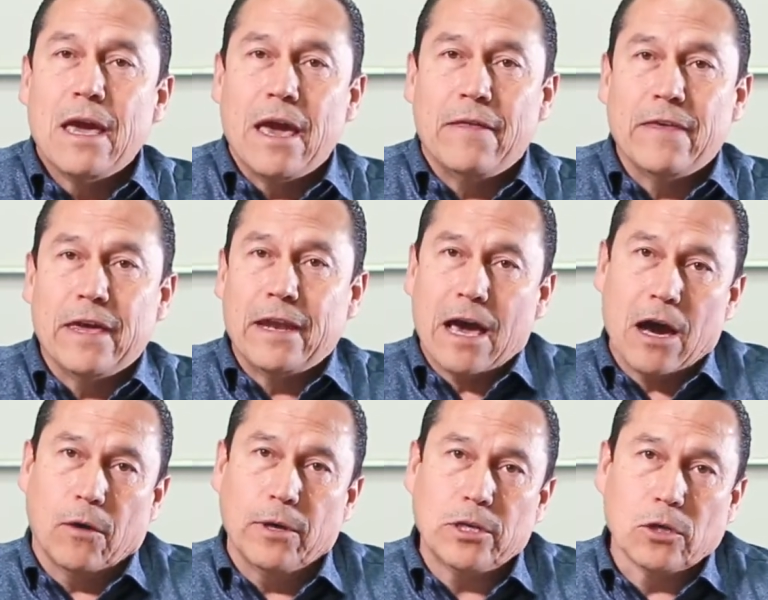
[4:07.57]
and then
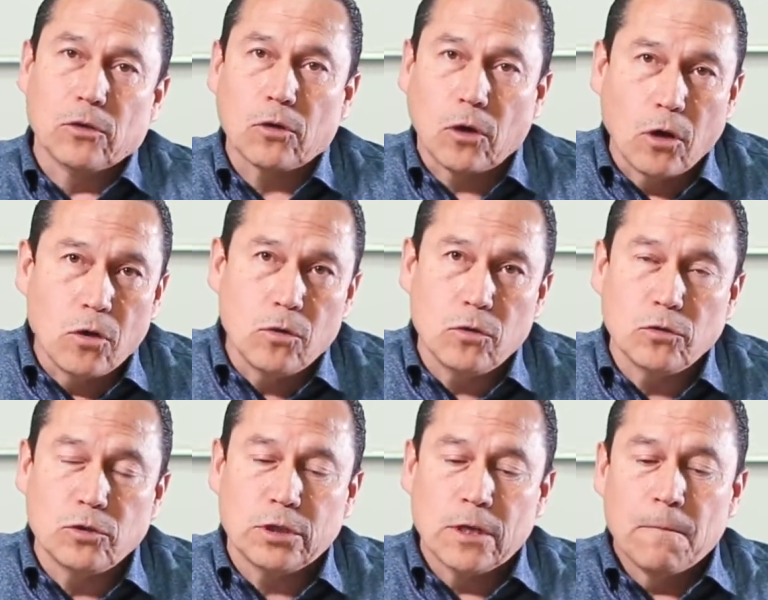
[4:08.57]
how it
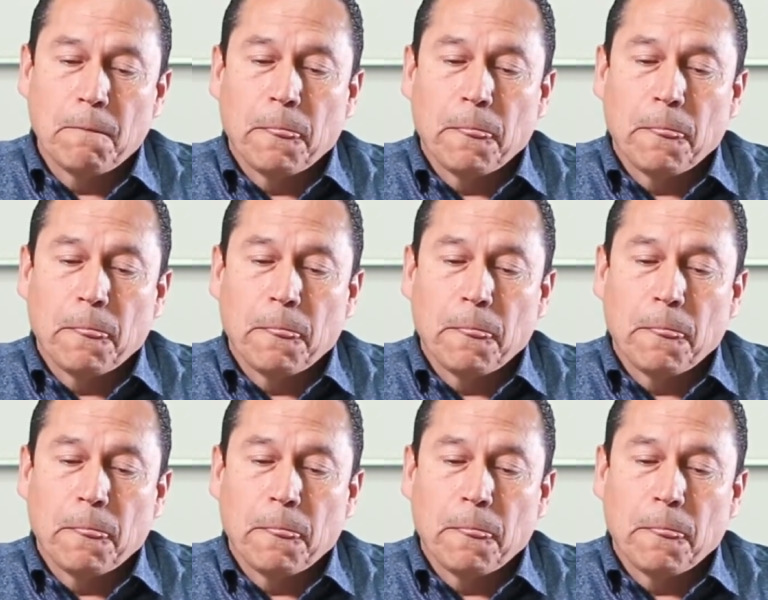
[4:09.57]
concludes.